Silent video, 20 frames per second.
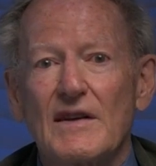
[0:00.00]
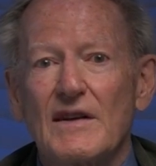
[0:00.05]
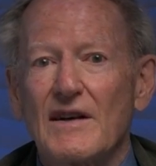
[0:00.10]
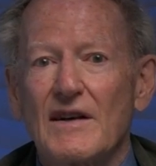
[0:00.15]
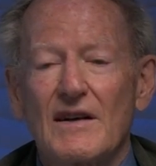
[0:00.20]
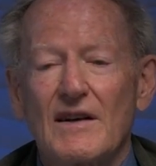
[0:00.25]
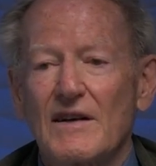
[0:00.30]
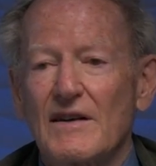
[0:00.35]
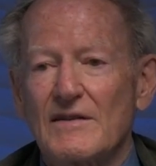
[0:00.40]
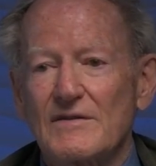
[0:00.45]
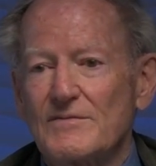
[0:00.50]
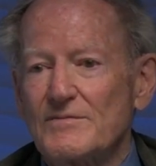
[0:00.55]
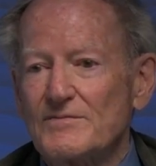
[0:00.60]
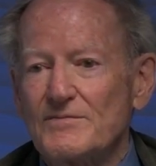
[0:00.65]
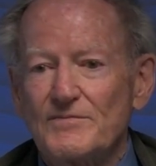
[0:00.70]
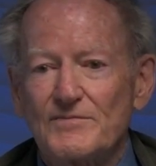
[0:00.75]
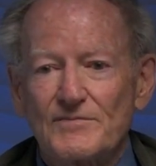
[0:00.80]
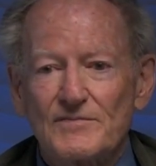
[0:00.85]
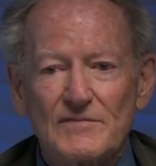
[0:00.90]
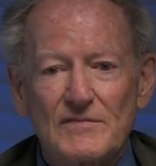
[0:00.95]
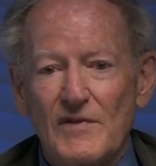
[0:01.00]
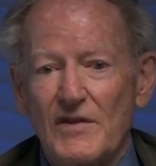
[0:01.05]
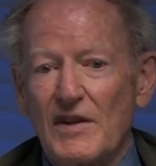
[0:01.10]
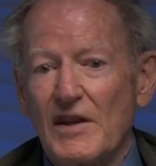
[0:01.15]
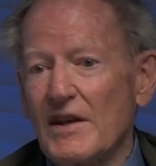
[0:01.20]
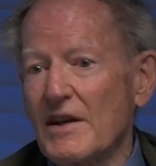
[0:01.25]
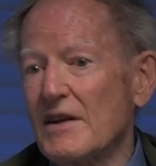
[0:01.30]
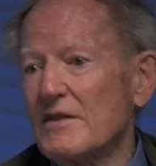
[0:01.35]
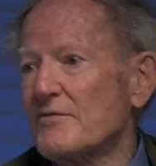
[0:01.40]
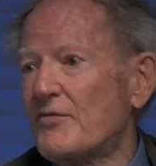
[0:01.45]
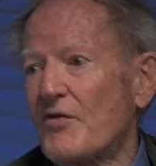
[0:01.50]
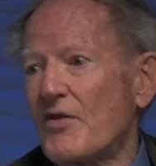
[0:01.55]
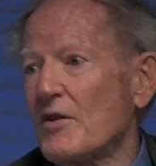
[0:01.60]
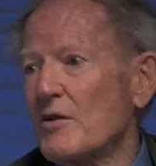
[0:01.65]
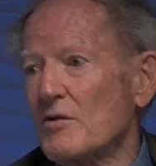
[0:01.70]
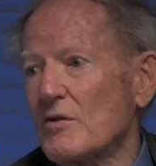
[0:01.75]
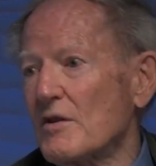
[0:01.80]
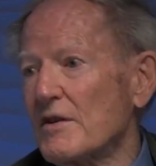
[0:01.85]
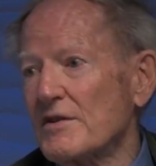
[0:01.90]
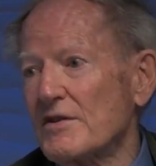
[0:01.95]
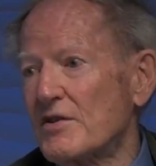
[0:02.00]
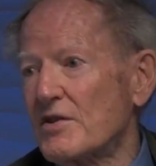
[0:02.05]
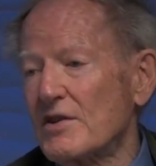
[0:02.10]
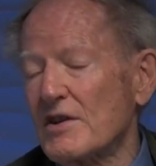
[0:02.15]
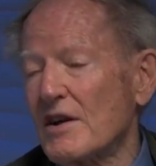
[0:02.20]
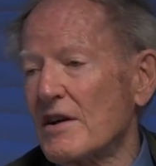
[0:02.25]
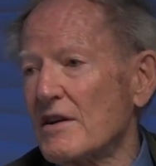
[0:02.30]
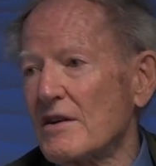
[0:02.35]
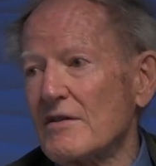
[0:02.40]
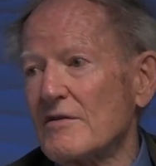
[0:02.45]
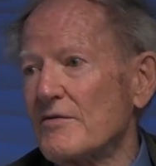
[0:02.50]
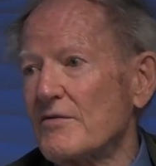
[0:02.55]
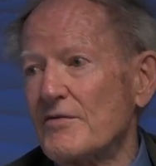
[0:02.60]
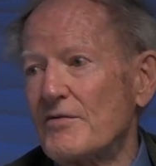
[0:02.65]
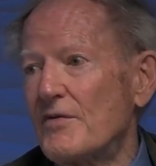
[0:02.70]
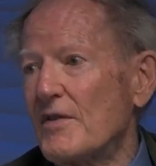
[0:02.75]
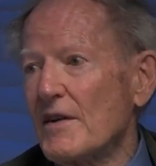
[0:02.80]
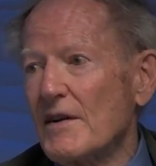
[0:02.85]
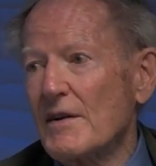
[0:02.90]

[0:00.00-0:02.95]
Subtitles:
the influence of